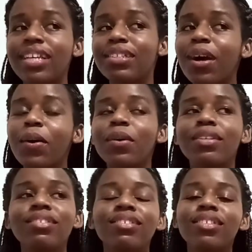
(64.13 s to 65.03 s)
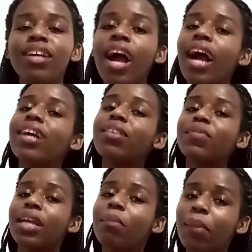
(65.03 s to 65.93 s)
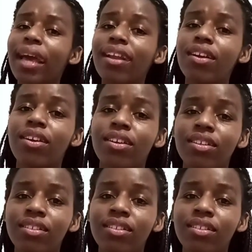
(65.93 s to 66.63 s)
I know I could have done better.